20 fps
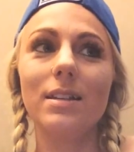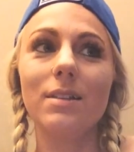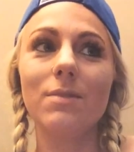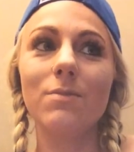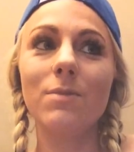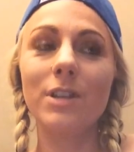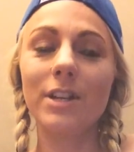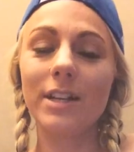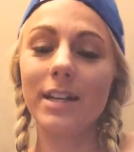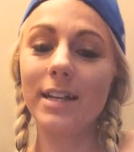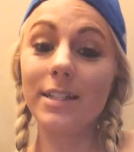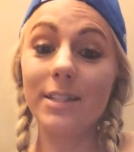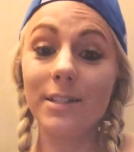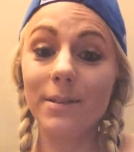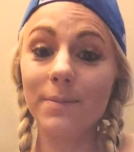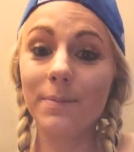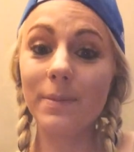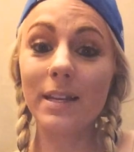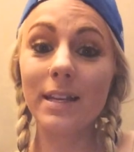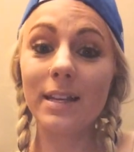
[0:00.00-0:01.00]
when your kids
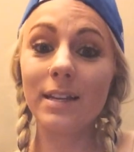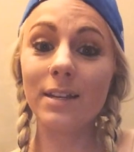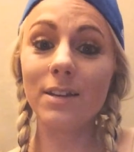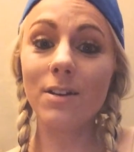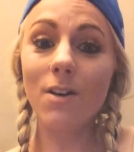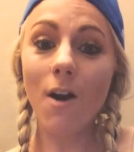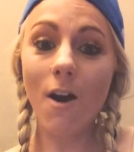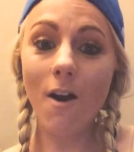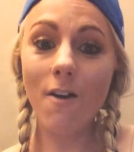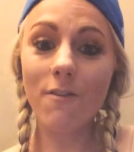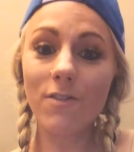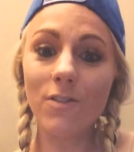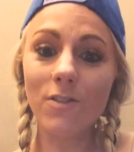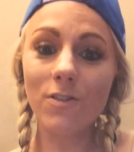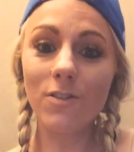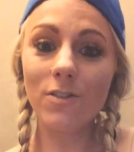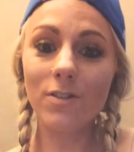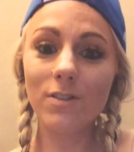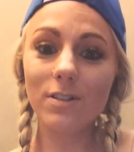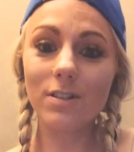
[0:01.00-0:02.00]
are being
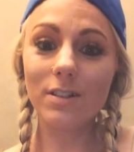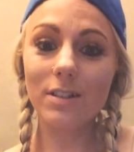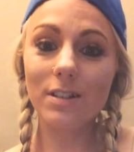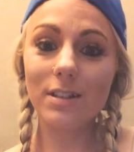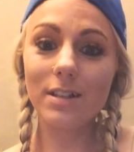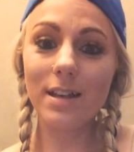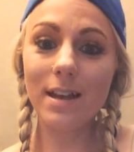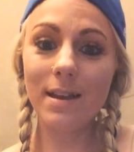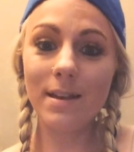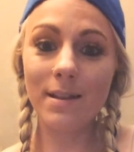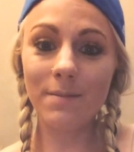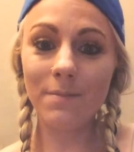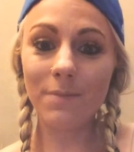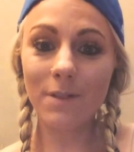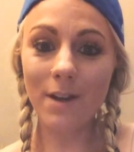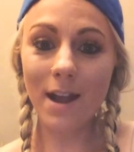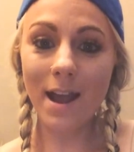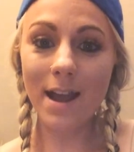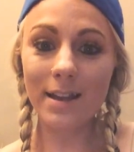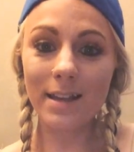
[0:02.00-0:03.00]
awful and
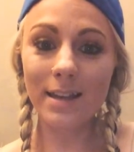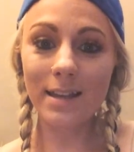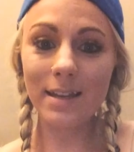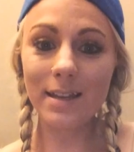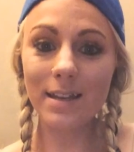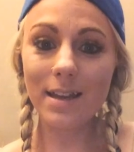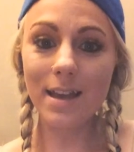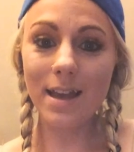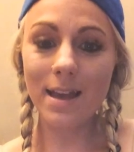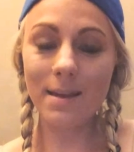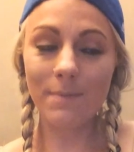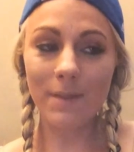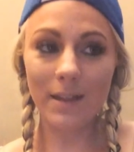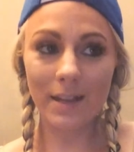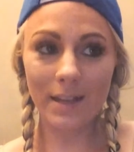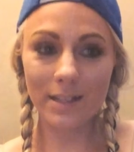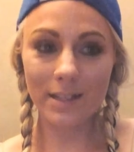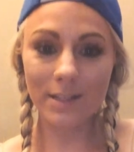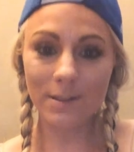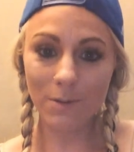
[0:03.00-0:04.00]
bratty, and my
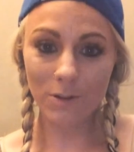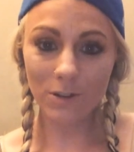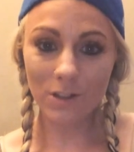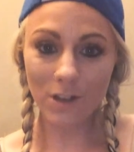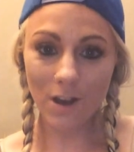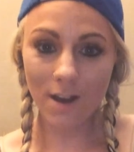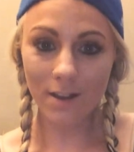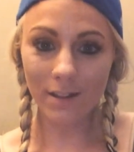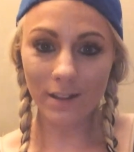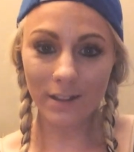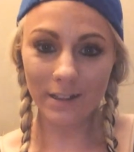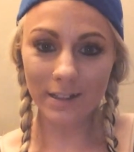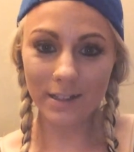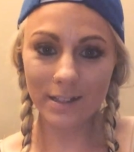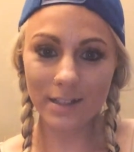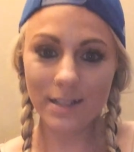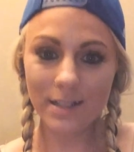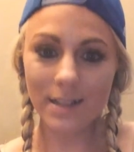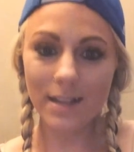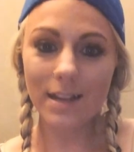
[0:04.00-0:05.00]
kids are both
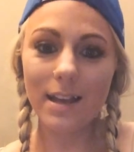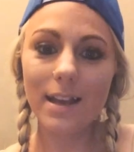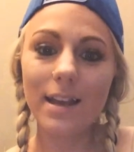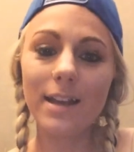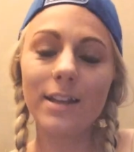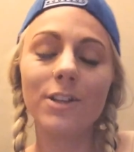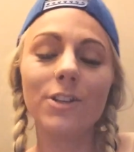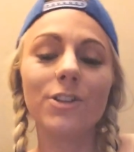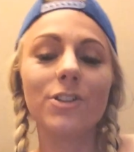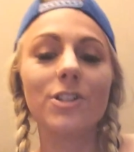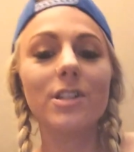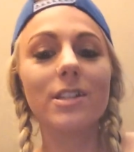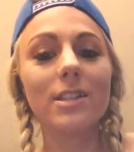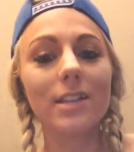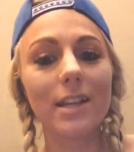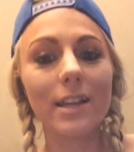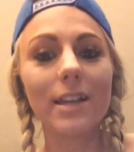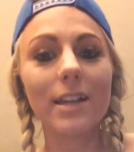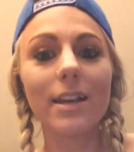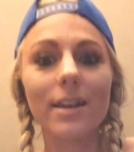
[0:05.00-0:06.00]
toddlers, and you're just
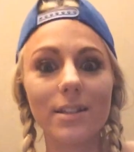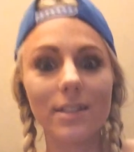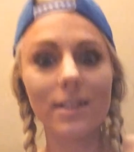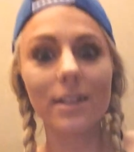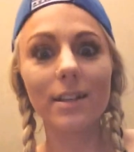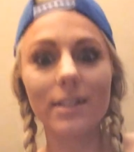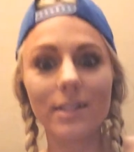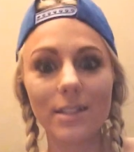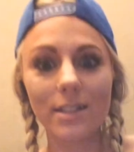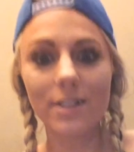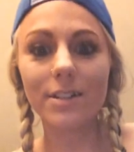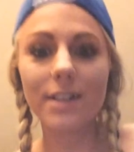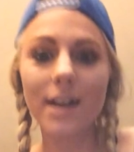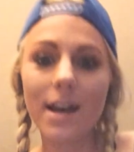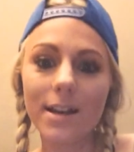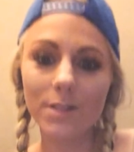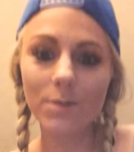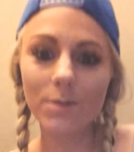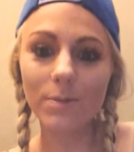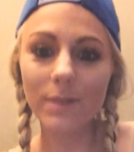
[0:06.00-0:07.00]
like, yes, like it's their
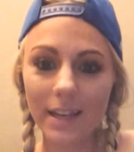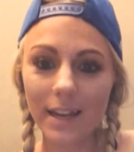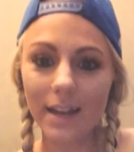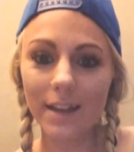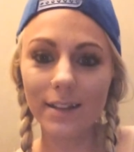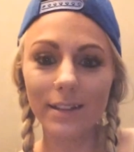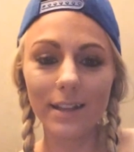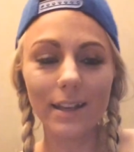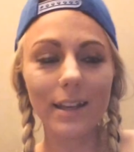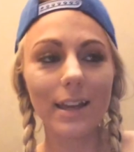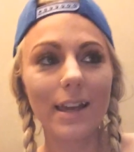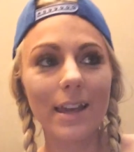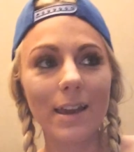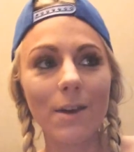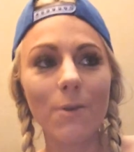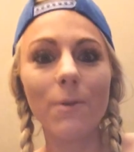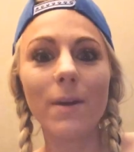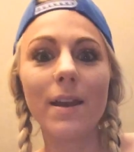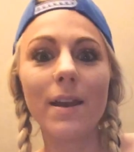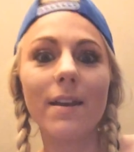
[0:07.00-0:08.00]
dad's weekend, like I
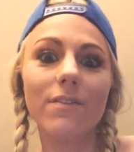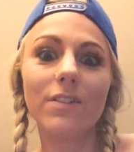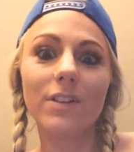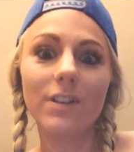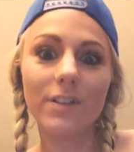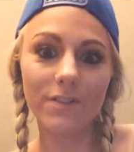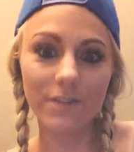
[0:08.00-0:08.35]
can't wait for